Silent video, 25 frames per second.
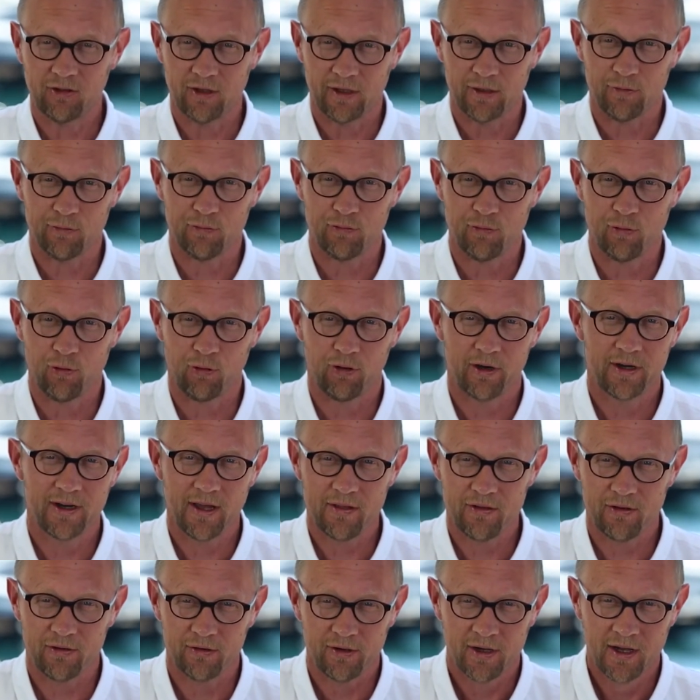year for
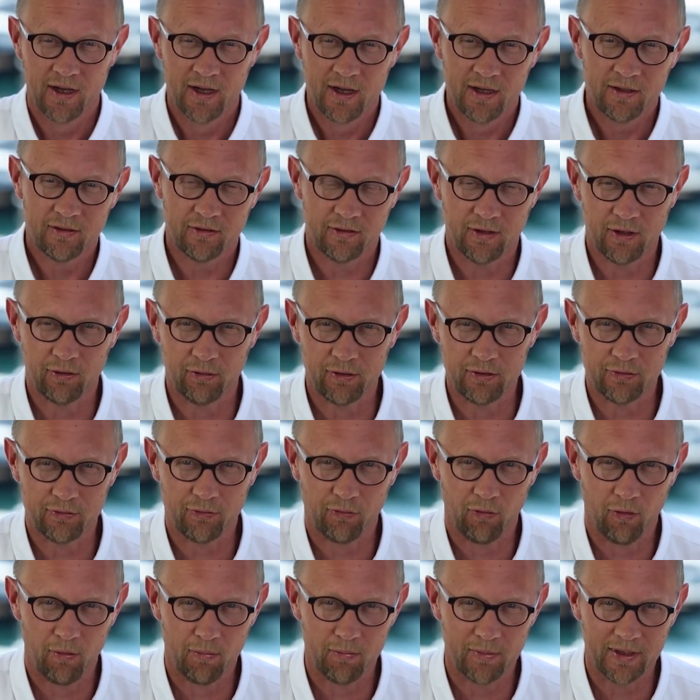another series
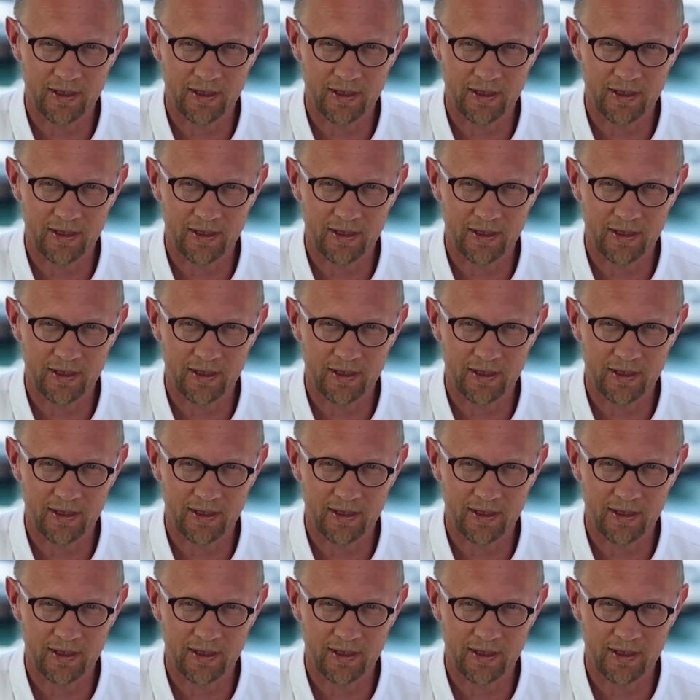from